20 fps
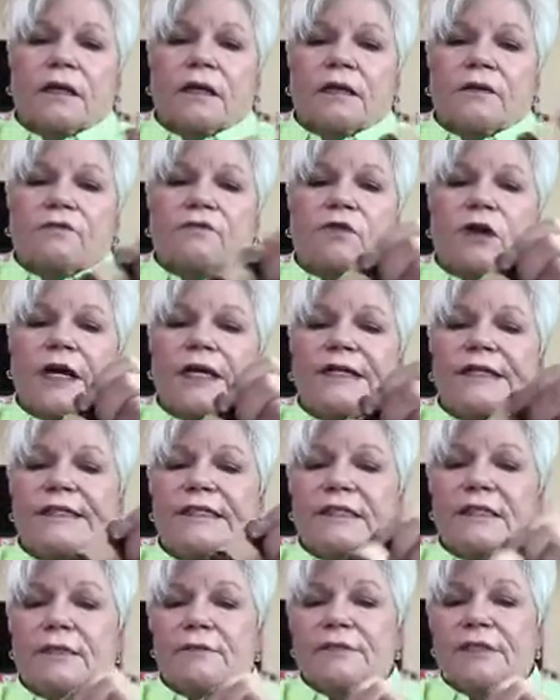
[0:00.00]
Friday's
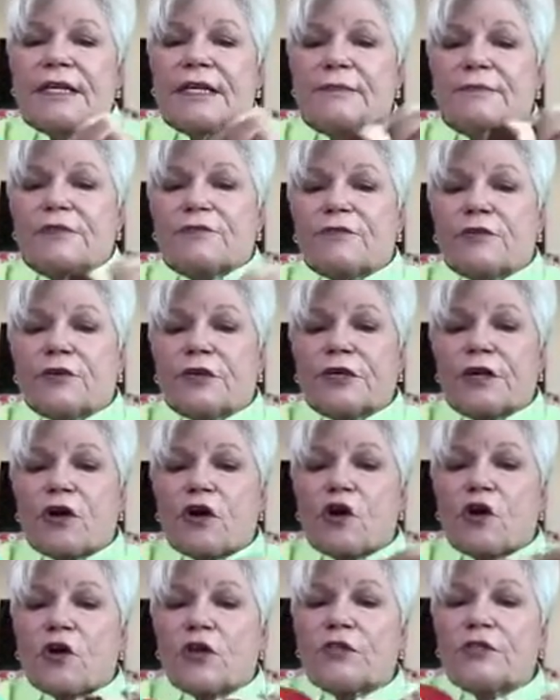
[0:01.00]
sometimes very
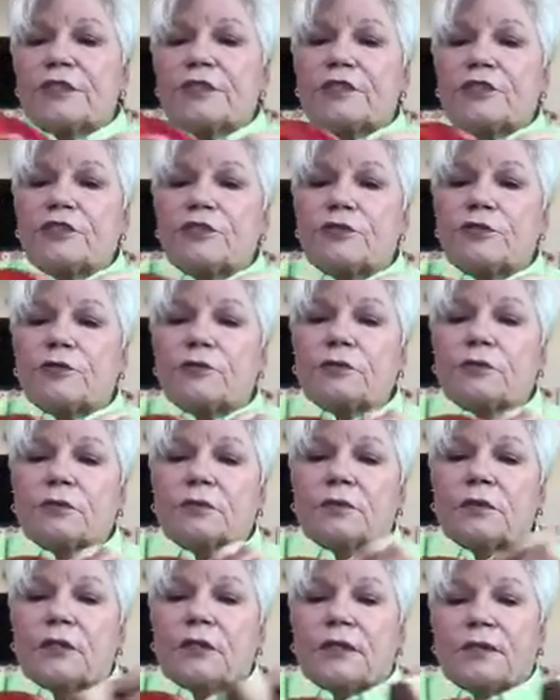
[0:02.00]
hard to
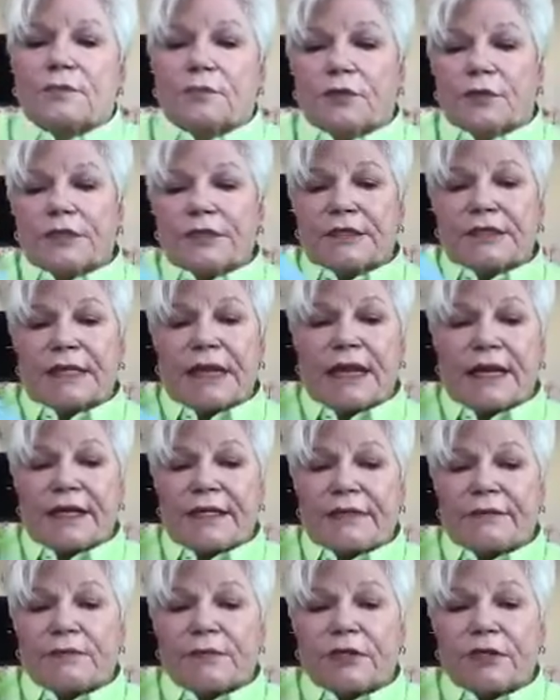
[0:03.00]
put
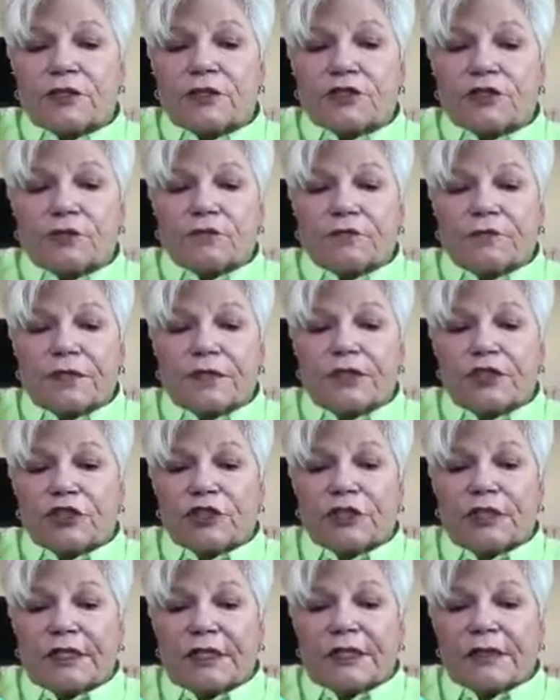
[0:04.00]
aside because you're
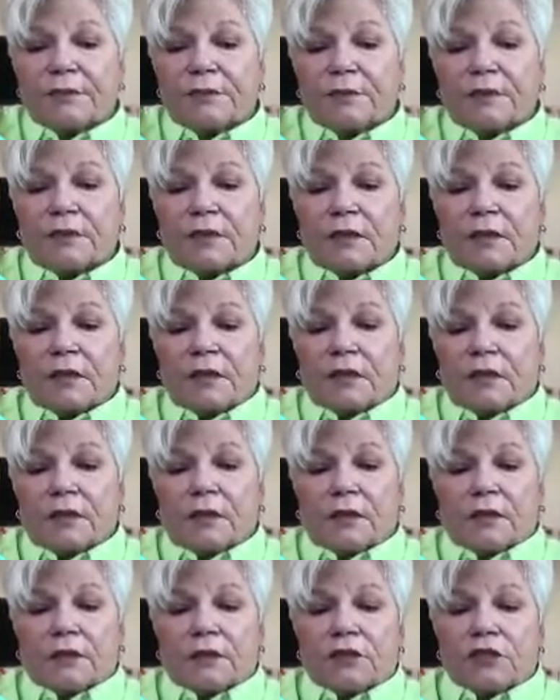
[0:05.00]
finishing up
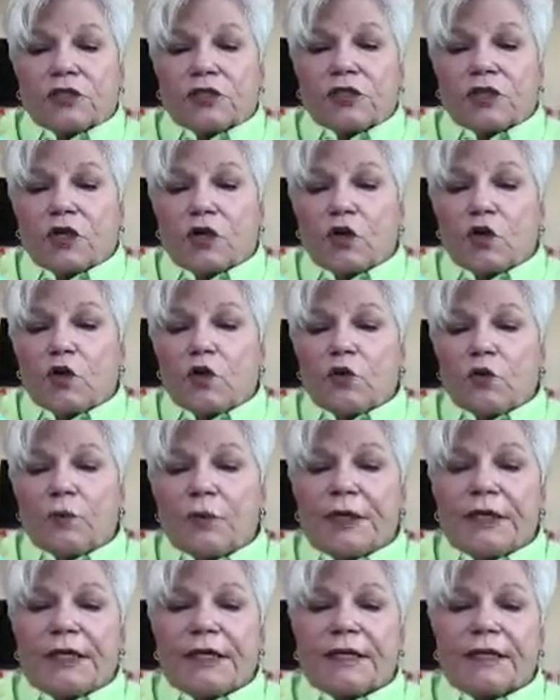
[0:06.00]
so
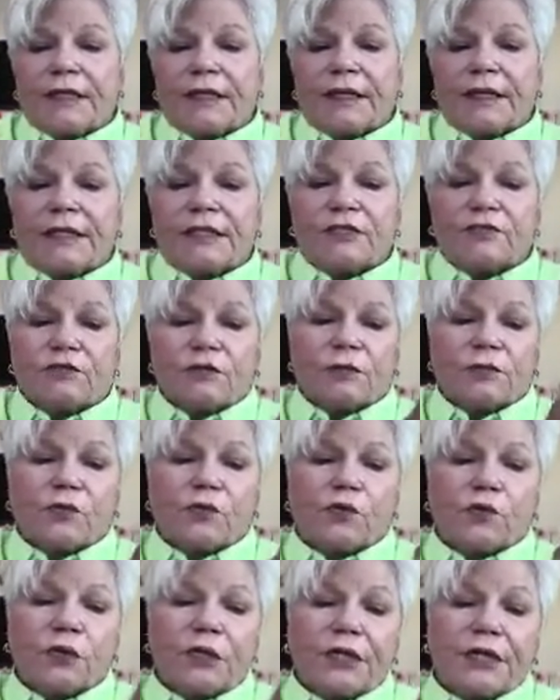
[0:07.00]
many things from the
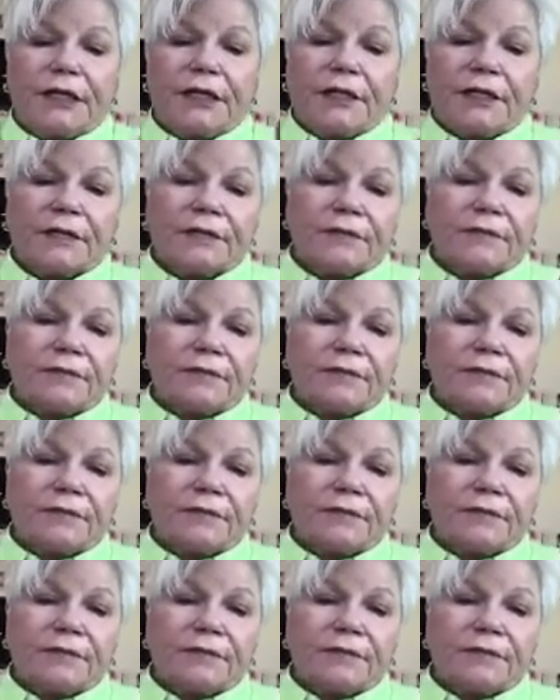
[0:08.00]
week.